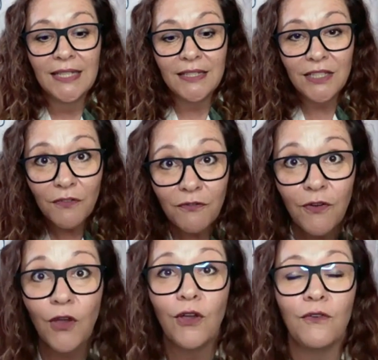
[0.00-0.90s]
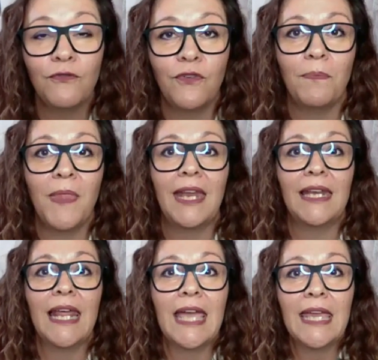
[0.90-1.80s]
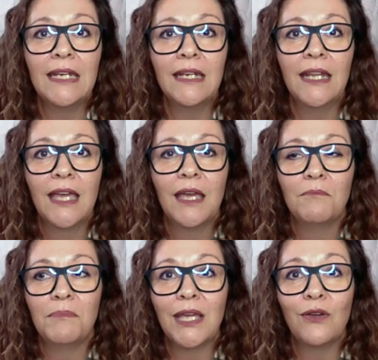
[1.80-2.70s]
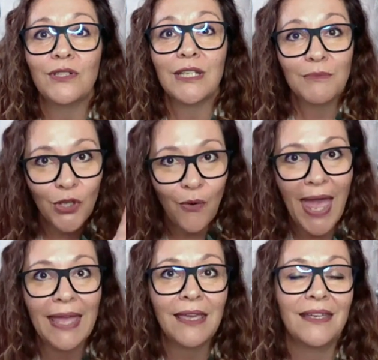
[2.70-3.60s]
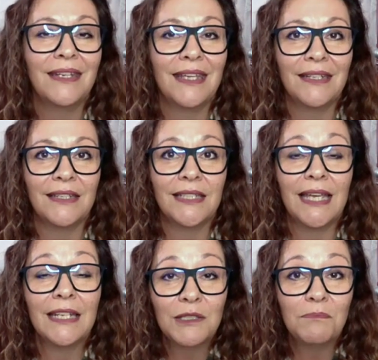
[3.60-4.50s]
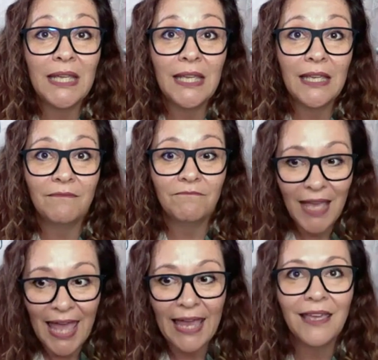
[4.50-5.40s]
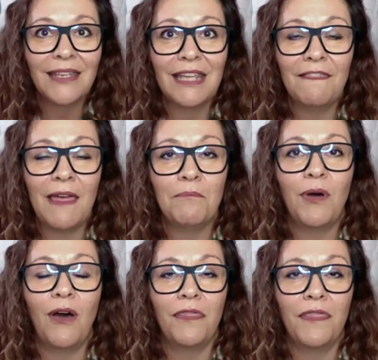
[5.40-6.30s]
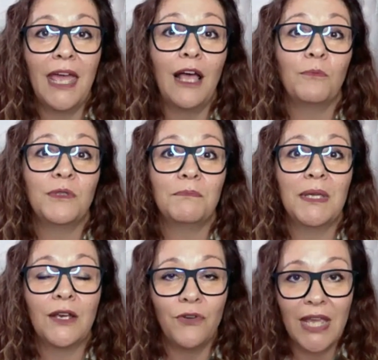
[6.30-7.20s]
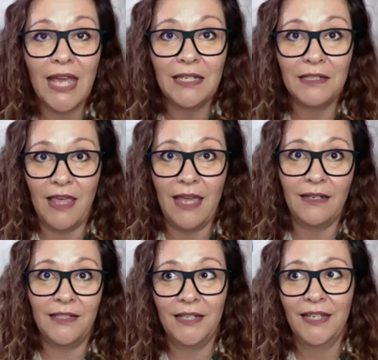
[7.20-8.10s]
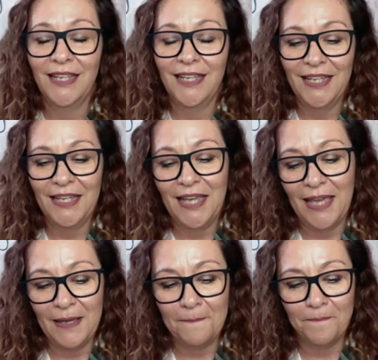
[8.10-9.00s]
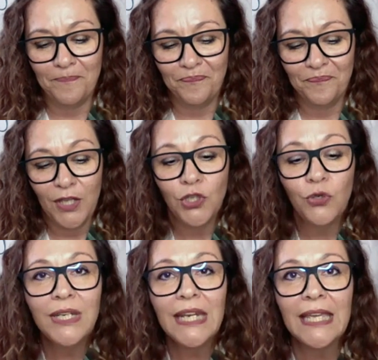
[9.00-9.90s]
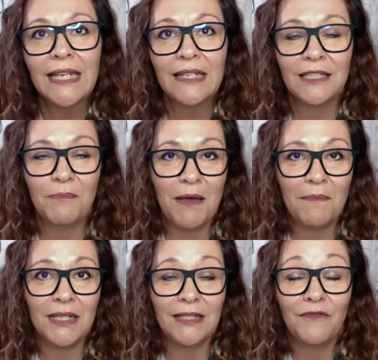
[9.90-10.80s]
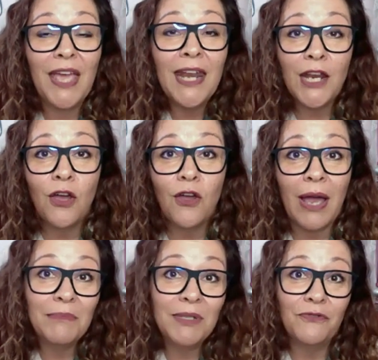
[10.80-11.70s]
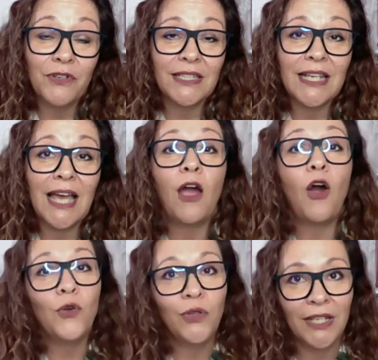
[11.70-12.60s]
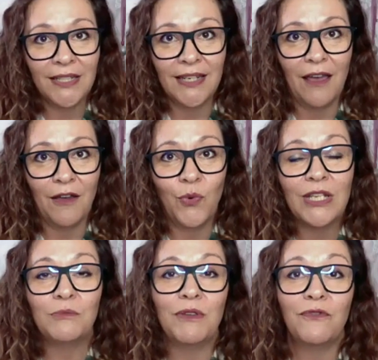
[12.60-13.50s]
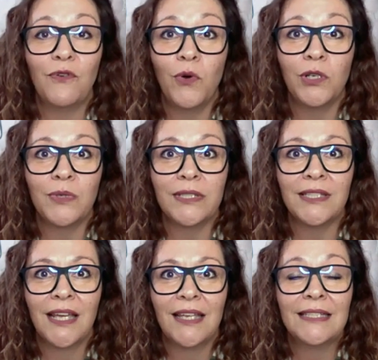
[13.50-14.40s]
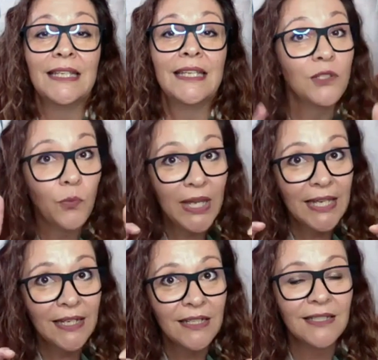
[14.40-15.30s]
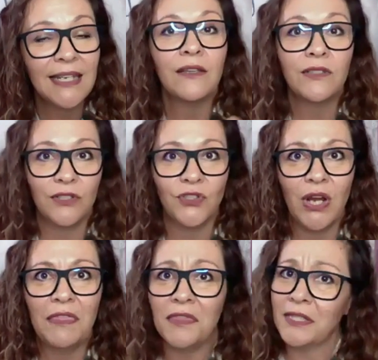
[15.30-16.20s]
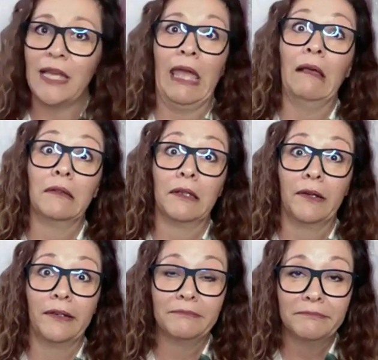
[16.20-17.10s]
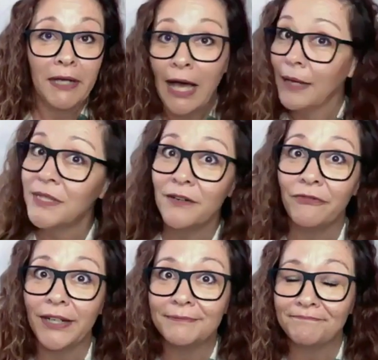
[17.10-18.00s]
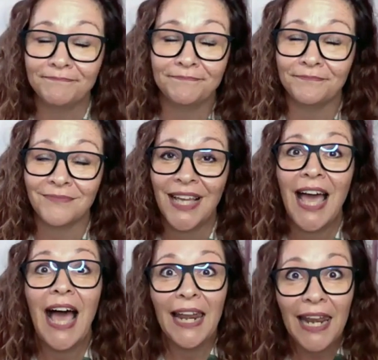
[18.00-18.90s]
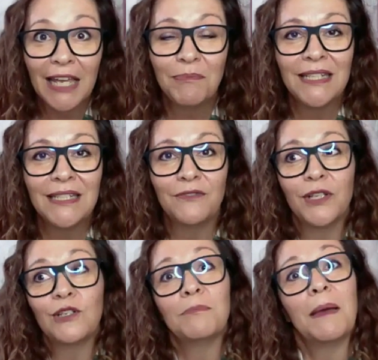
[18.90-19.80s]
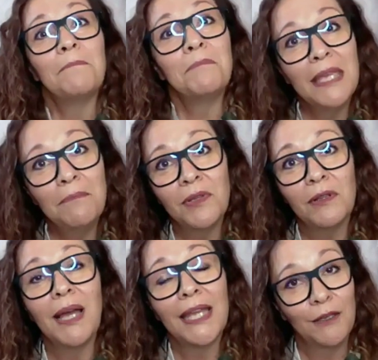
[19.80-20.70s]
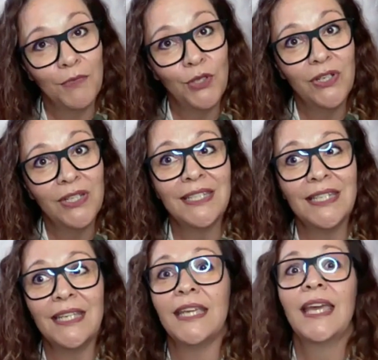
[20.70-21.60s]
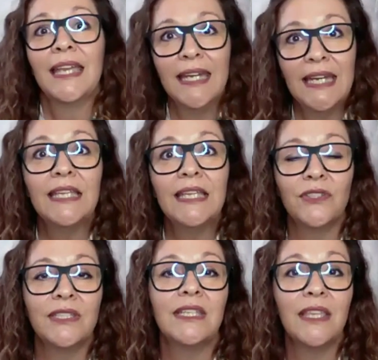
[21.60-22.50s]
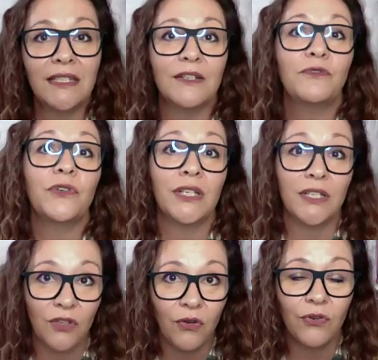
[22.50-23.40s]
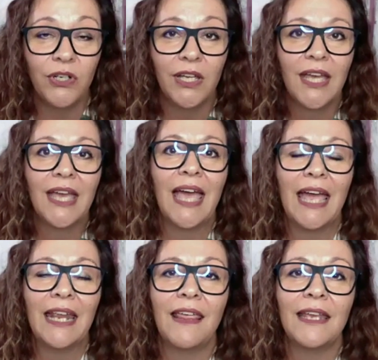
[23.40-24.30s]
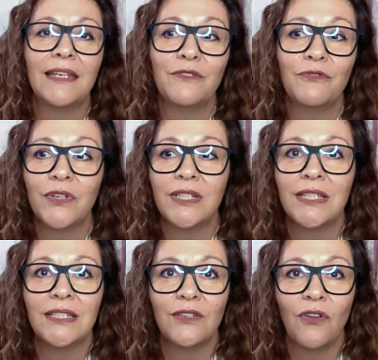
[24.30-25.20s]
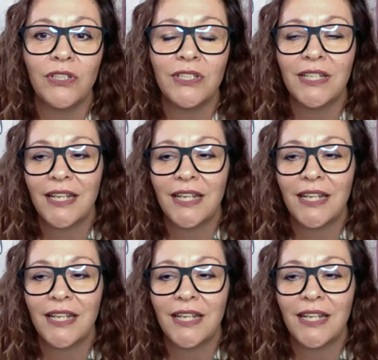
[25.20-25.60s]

defer from that lane because I'm so anchored in it. And it's being anchored in that path that helps me create that uniqueness about myself. And I know I'm different. I own it now, whereas before it was seen as a weakness. Now it's a strength. It's like, hello, I'm different. I like being different because my people, my community need to see that different is good and that different is not,